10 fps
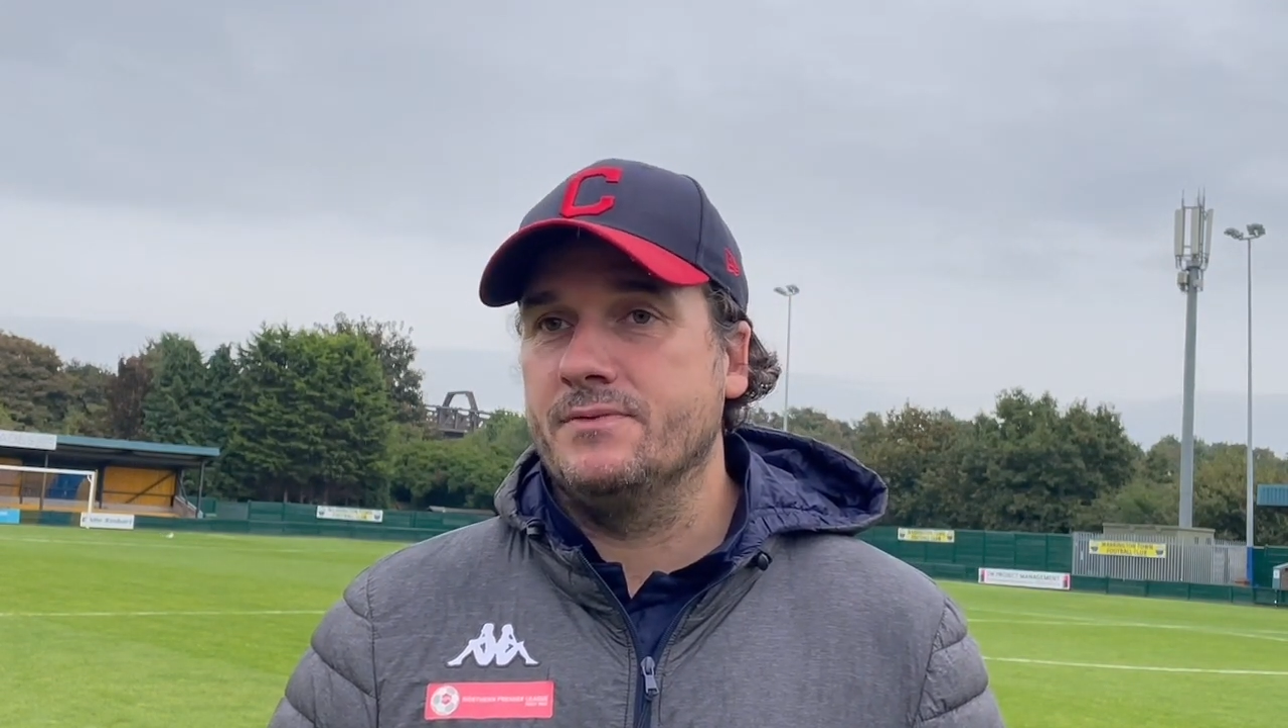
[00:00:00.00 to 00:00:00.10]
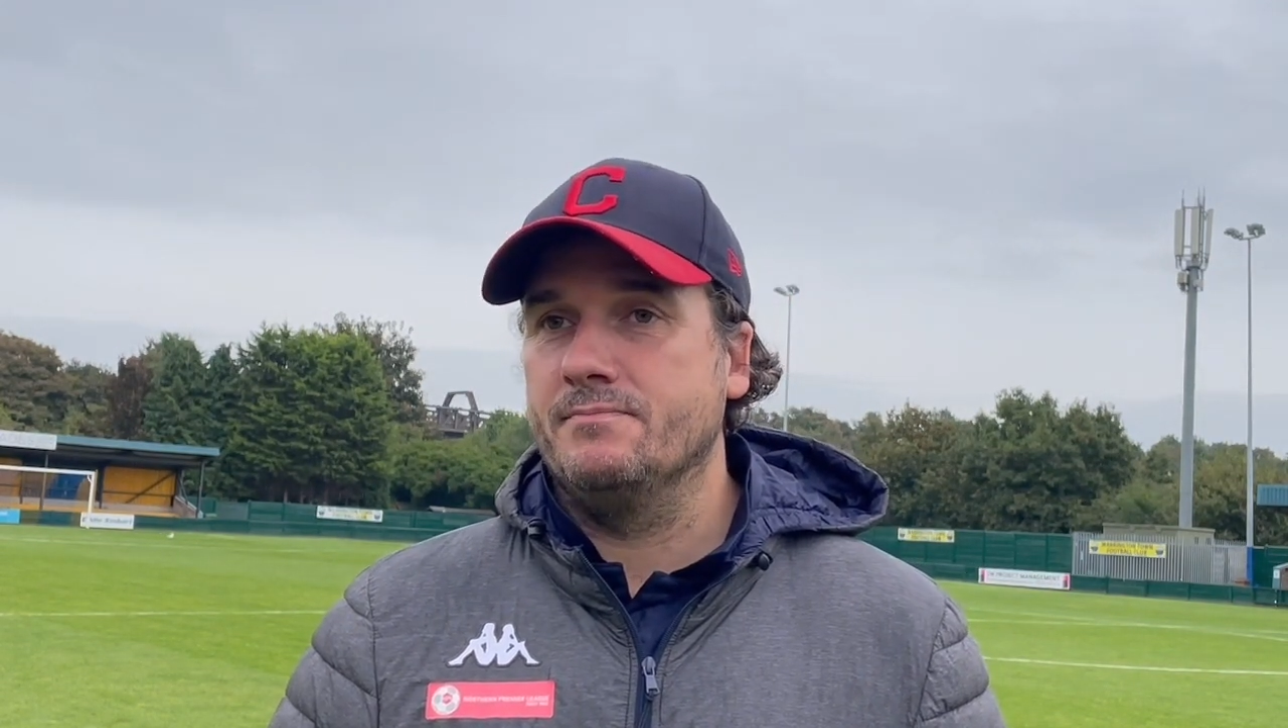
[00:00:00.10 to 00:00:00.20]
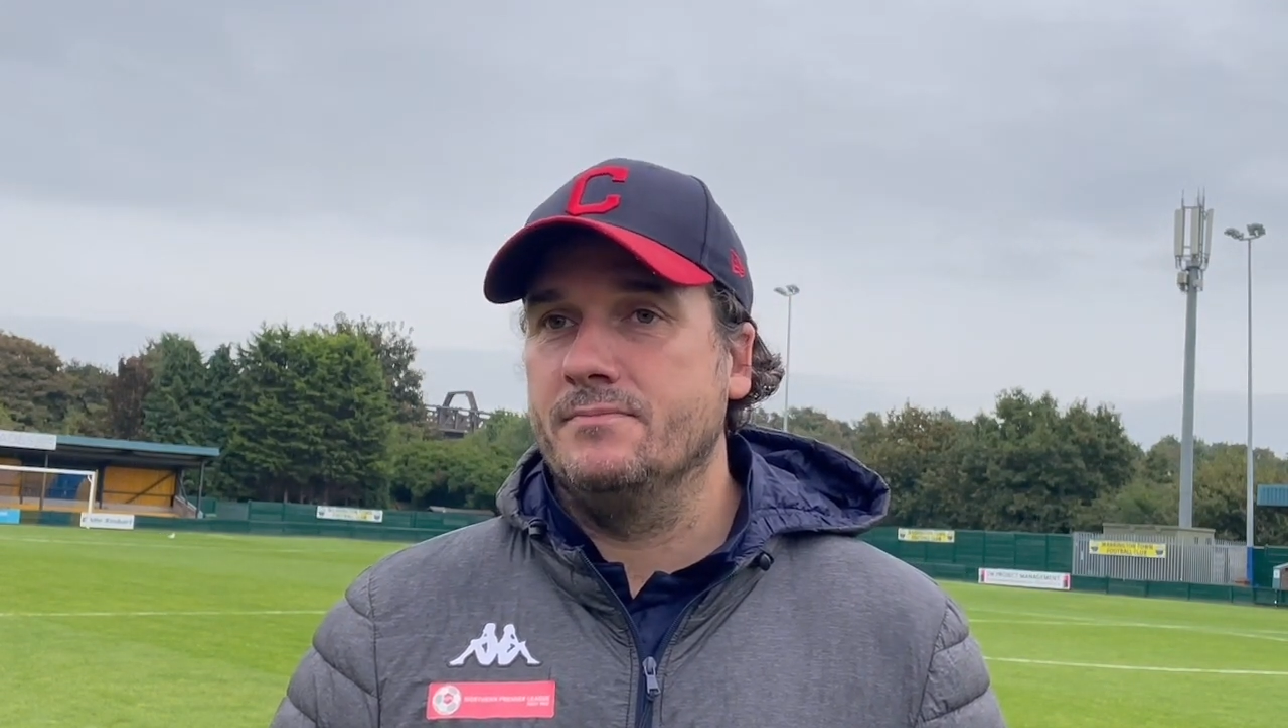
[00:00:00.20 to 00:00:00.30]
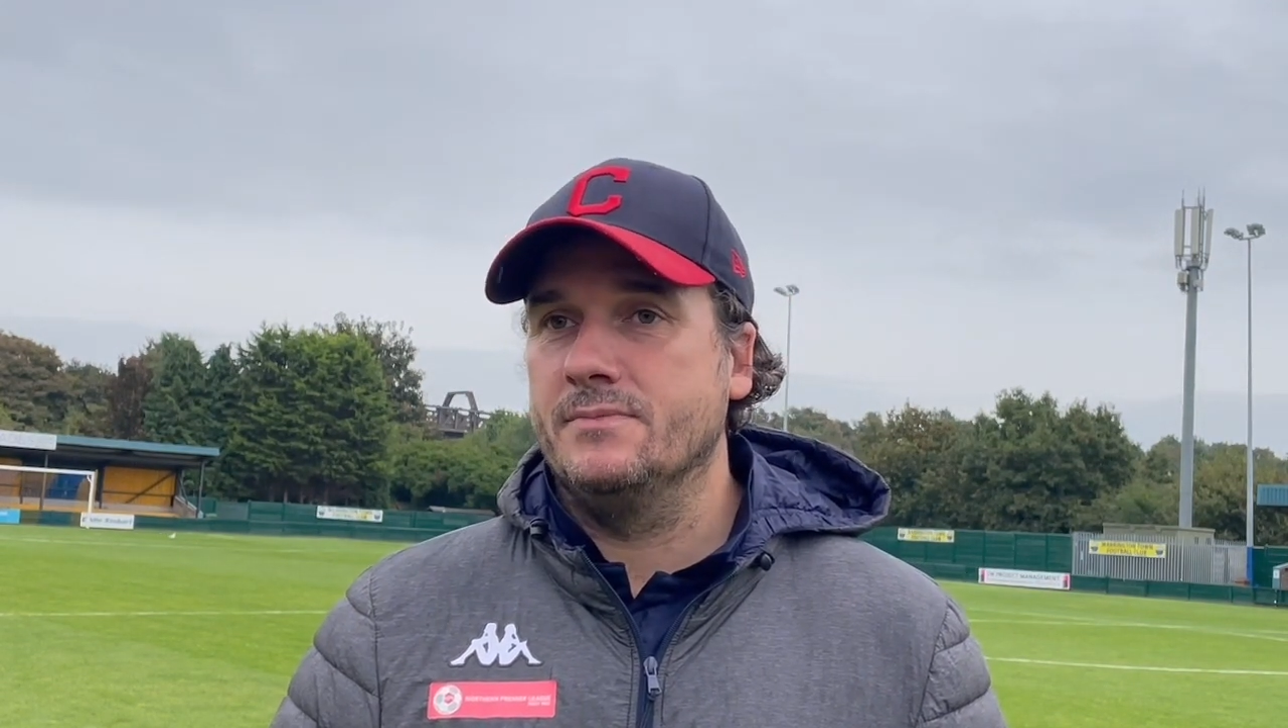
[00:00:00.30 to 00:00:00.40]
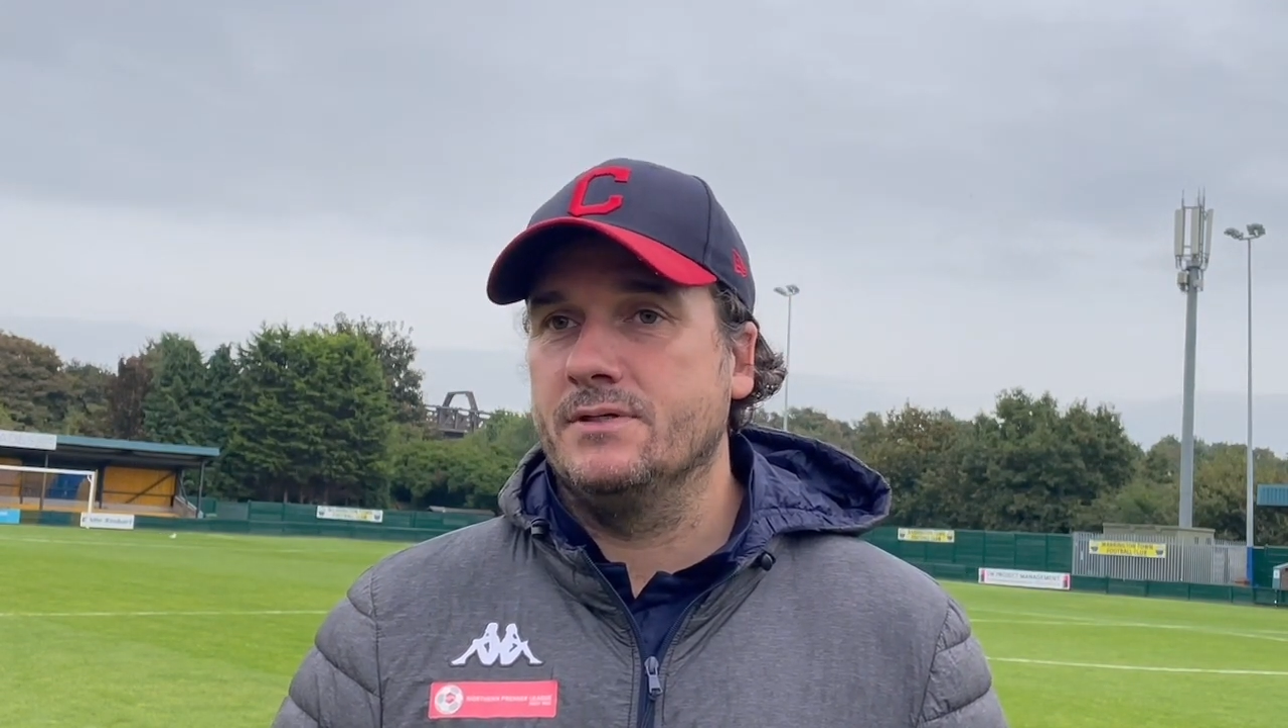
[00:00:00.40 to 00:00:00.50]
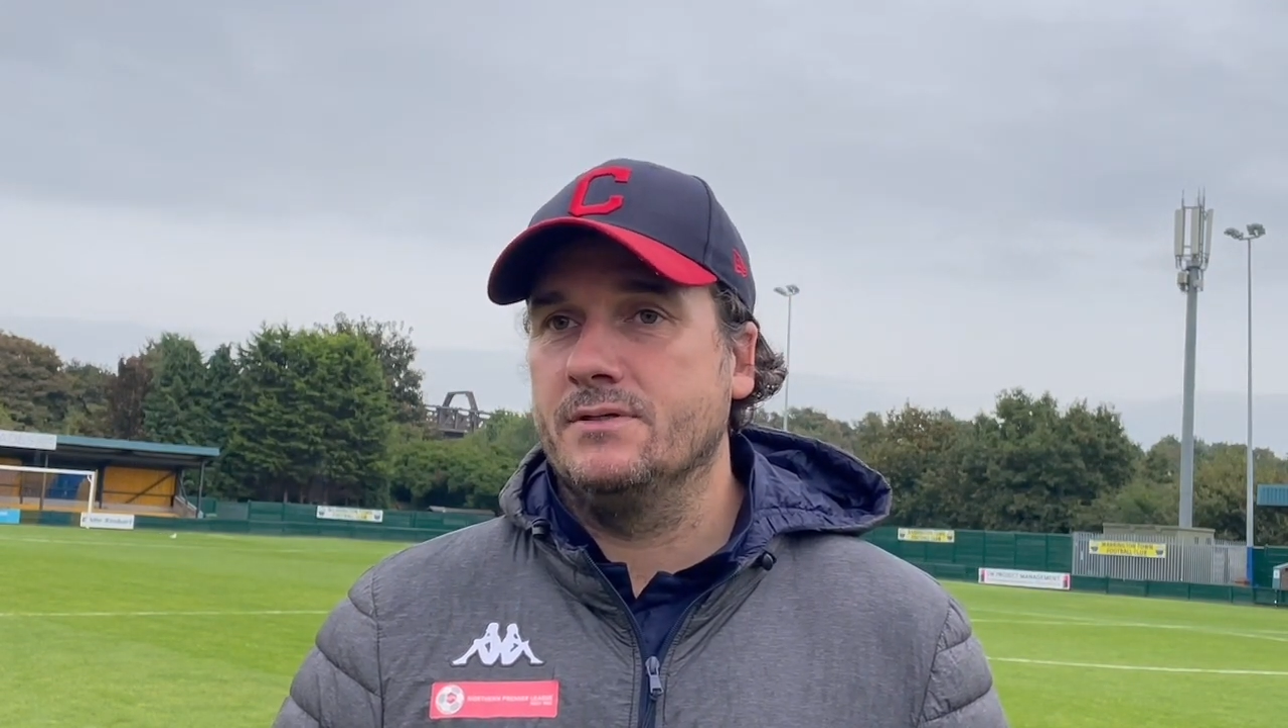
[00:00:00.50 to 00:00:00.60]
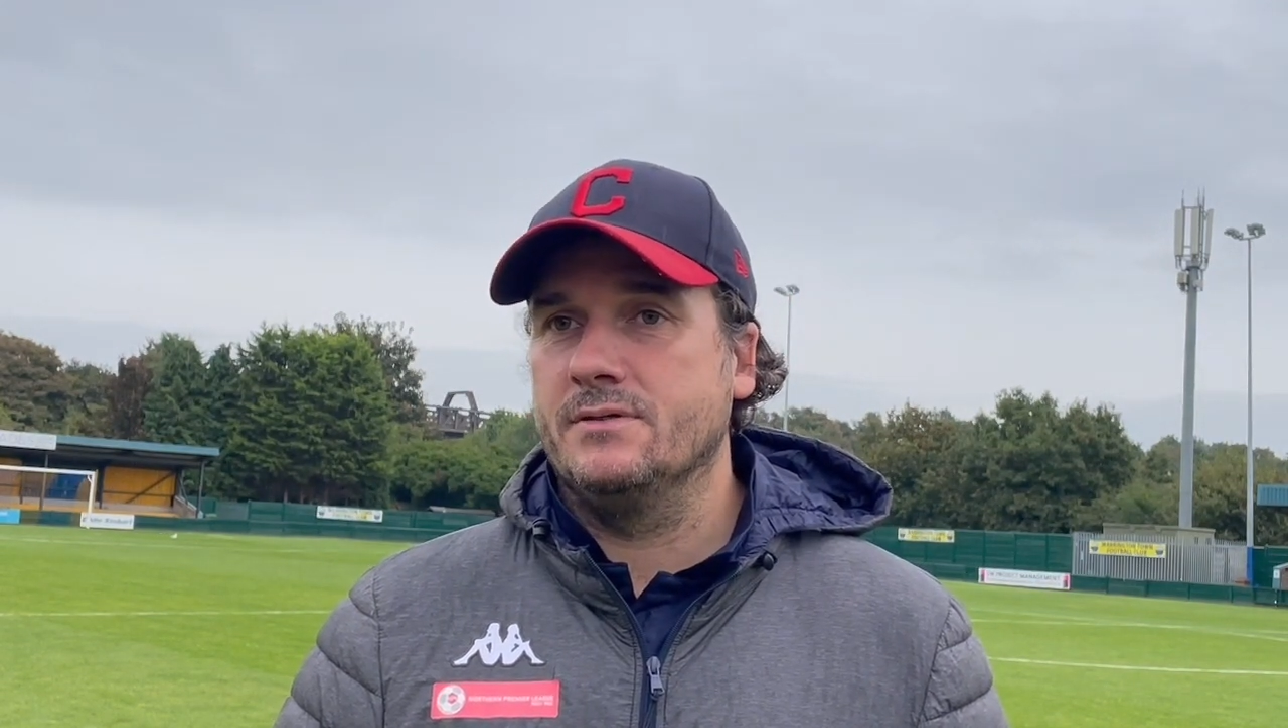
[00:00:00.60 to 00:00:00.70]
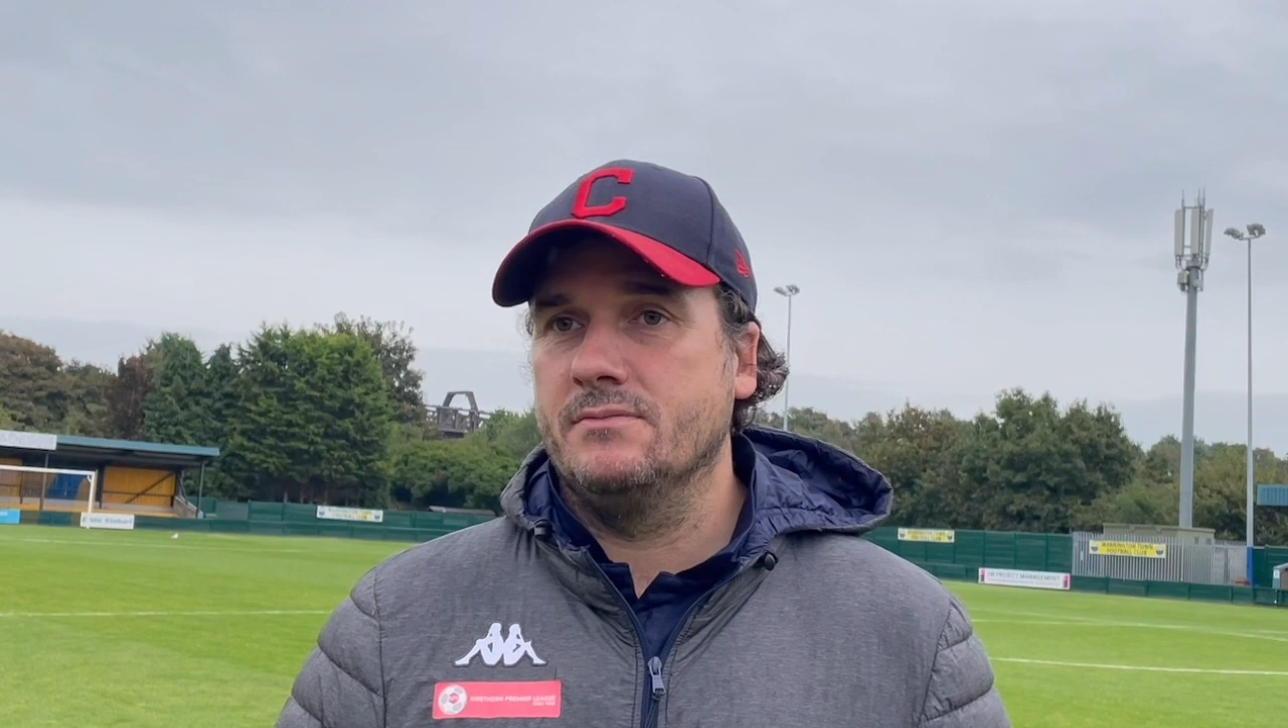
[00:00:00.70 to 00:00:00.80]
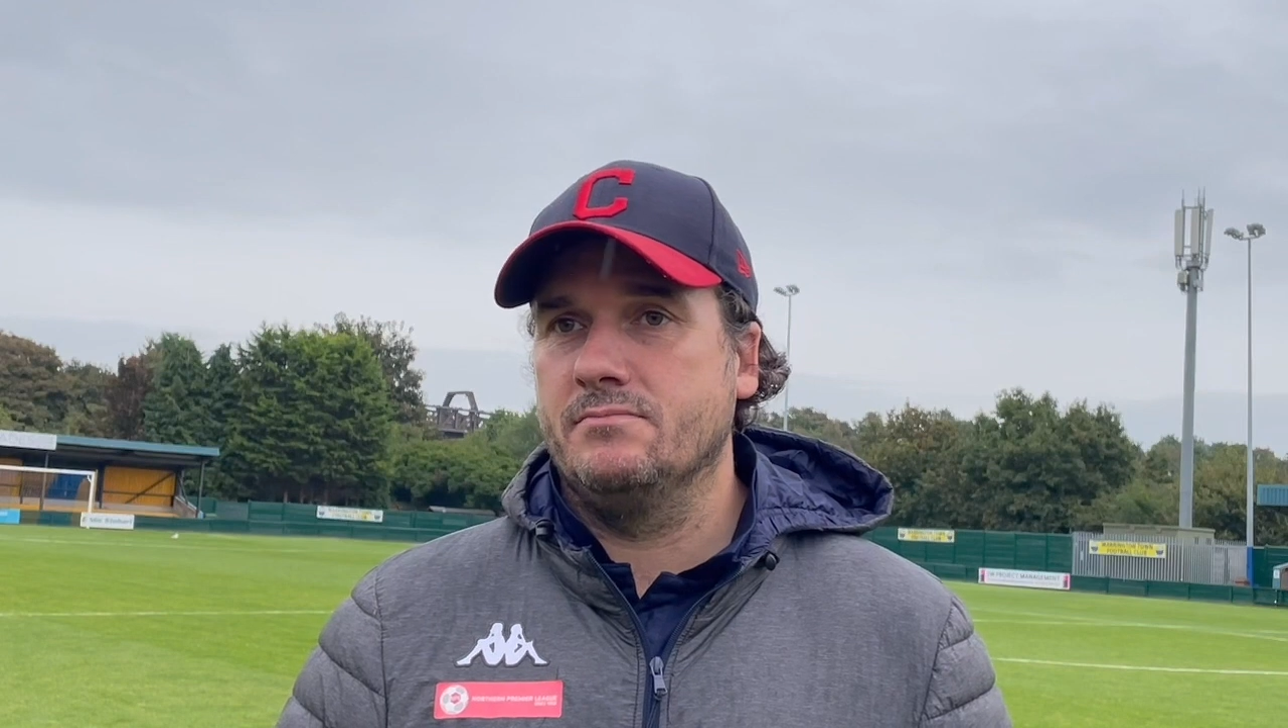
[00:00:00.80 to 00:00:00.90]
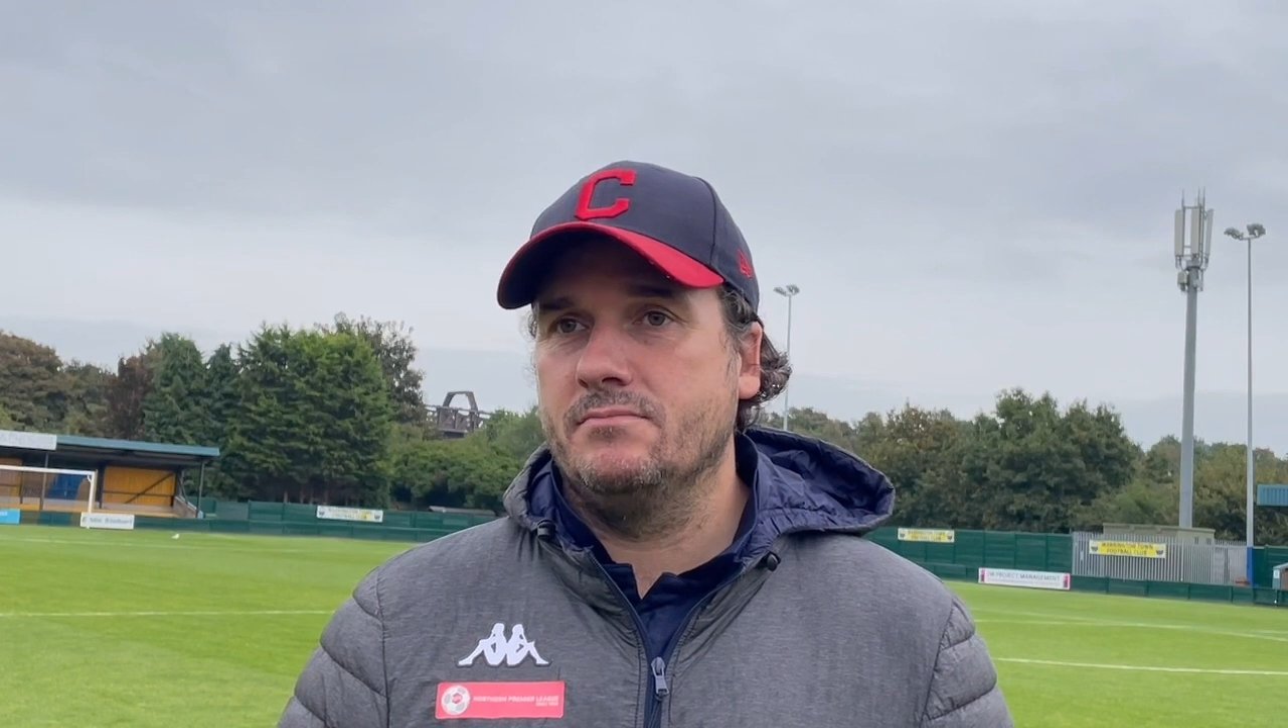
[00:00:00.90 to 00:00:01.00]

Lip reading: He didn't even feature